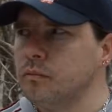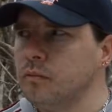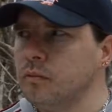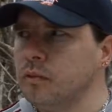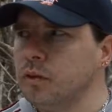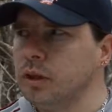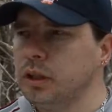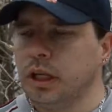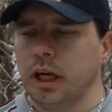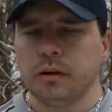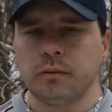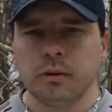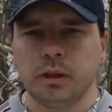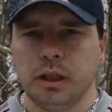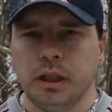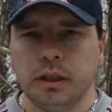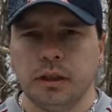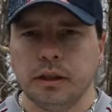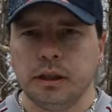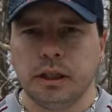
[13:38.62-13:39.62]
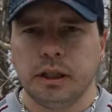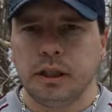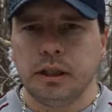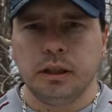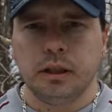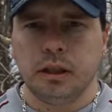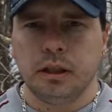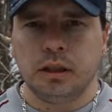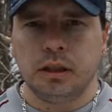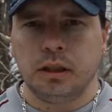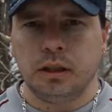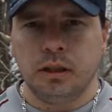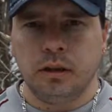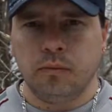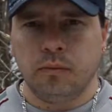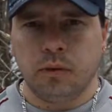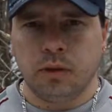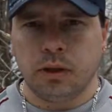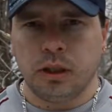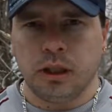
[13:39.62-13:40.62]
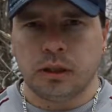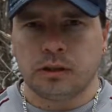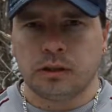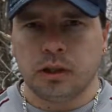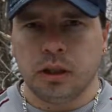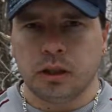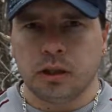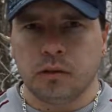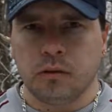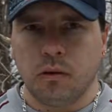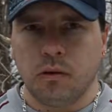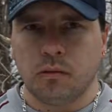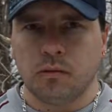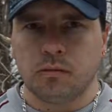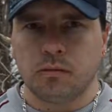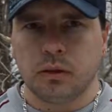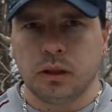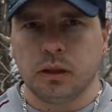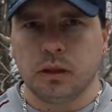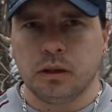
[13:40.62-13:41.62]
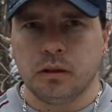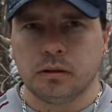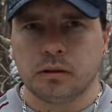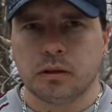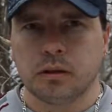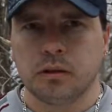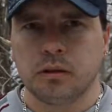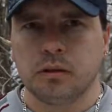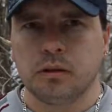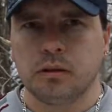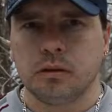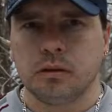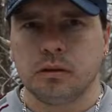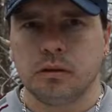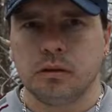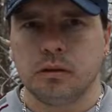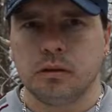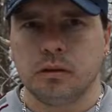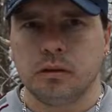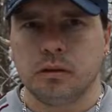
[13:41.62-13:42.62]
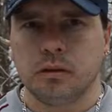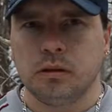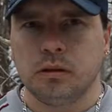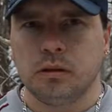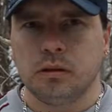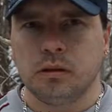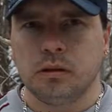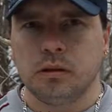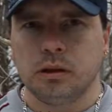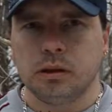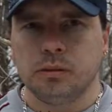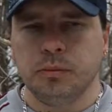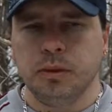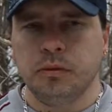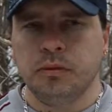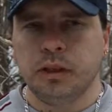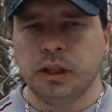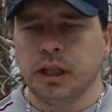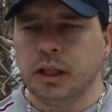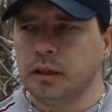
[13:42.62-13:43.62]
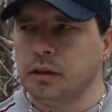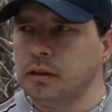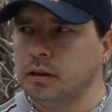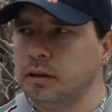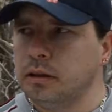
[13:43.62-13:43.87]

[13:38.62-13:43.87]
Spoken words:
You can't really hear any more of that truck. Oh, there it goes. Moving again.